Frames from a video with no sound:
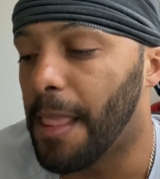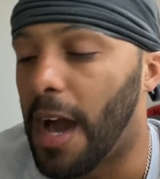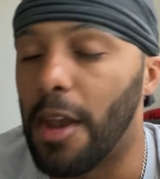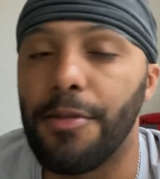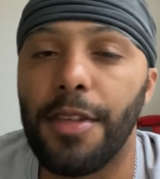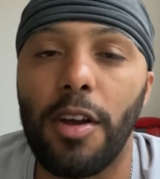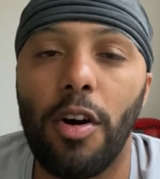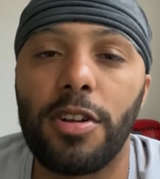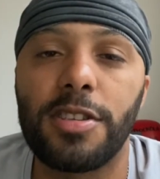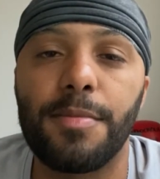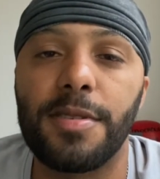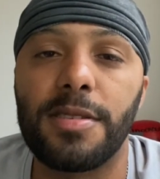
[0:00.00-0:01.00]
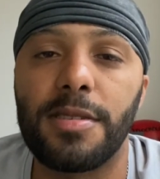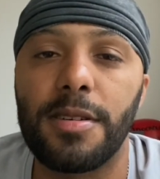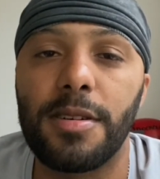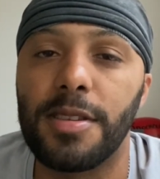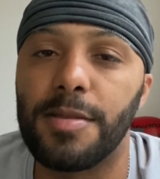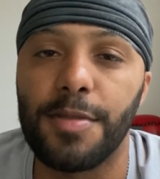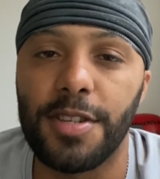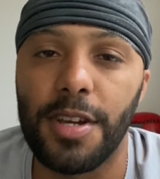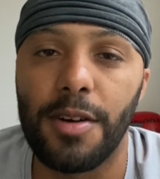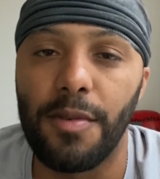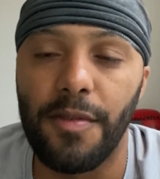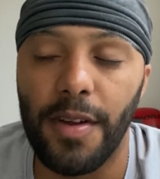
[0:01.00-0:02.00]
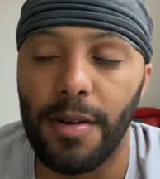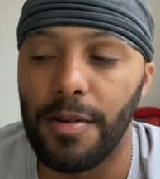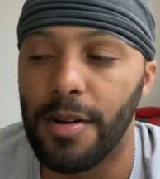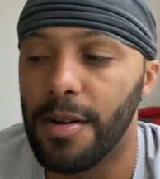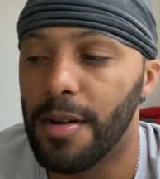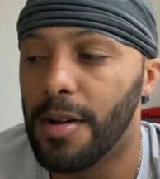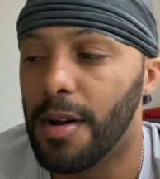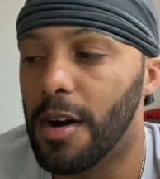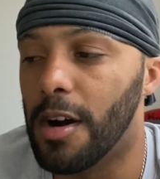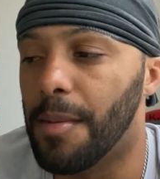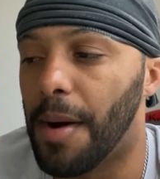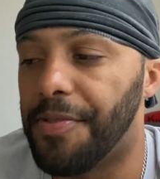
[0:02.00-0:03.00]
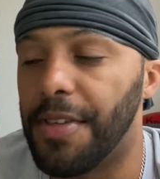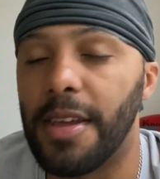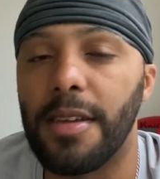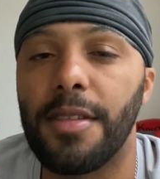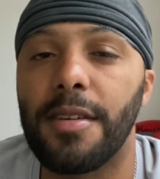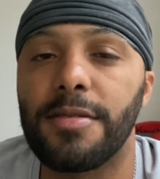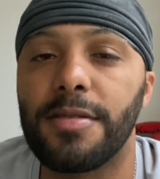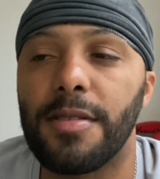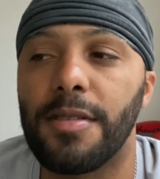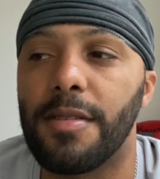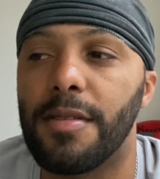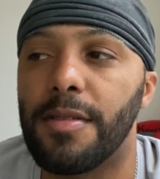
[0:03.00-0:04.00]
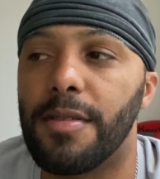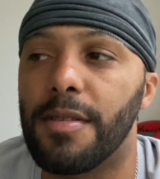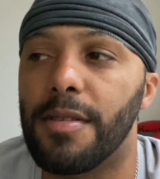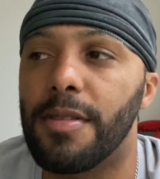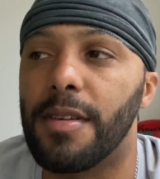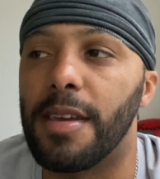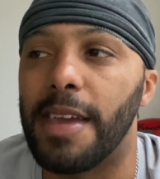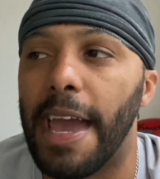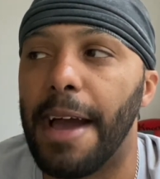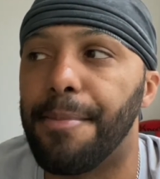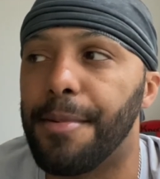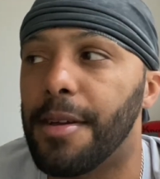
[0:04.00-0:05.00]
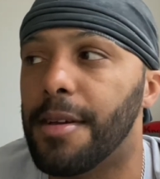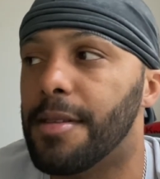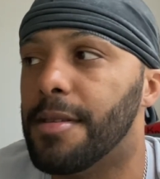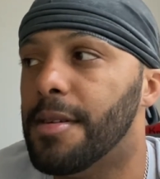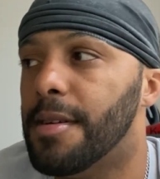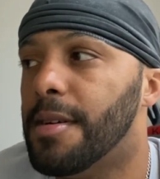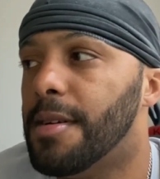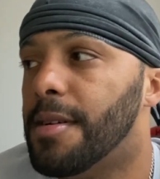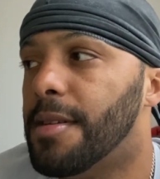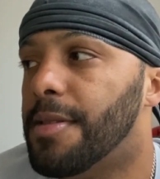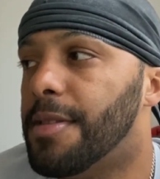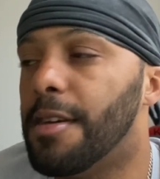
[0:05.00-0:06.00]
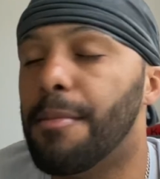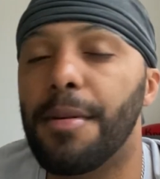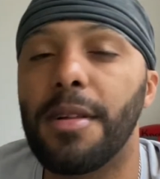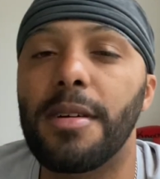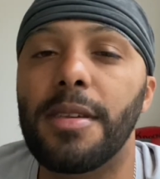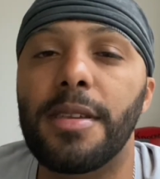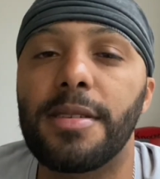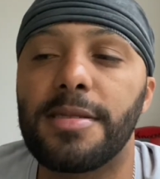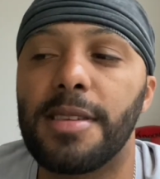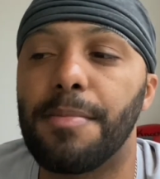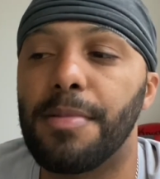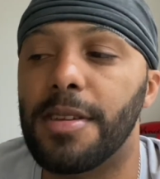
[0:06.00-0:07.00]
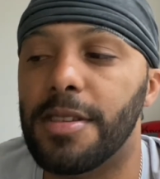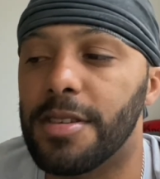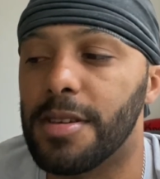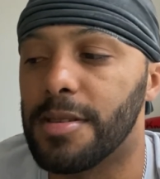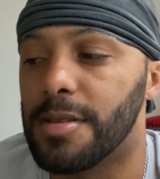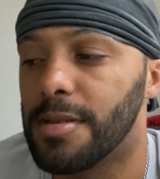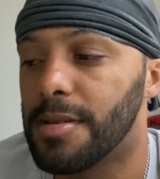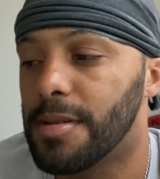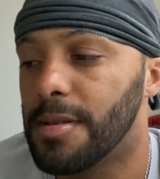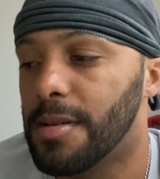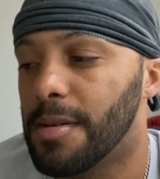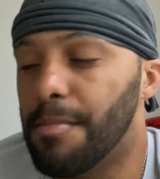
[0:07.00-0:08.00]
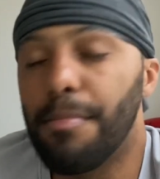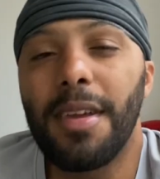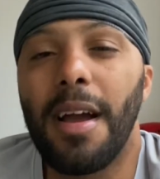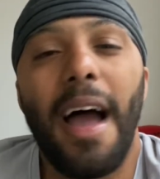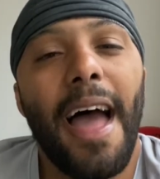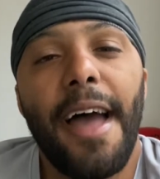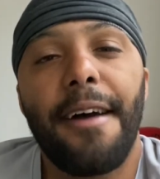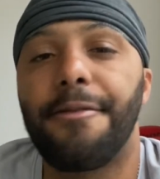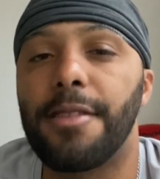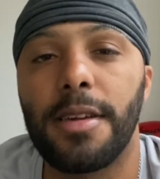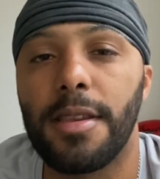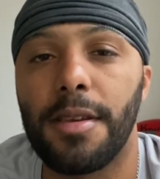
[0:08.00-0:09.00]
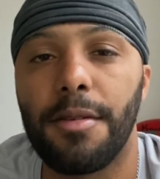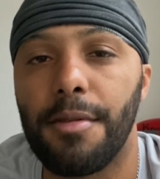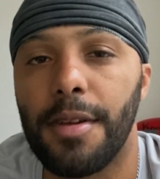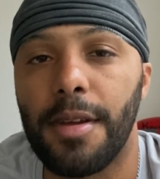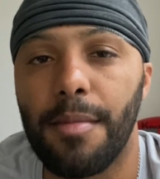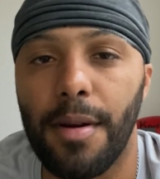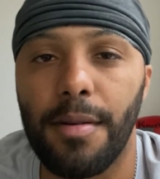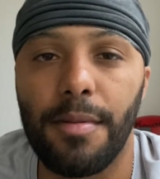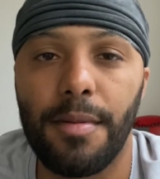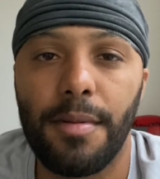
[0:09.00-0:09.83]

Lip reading: I don't think Artem is as good as Michelle Rivera. I think the gap in the ability to simply just be an athlete in the ring, bro,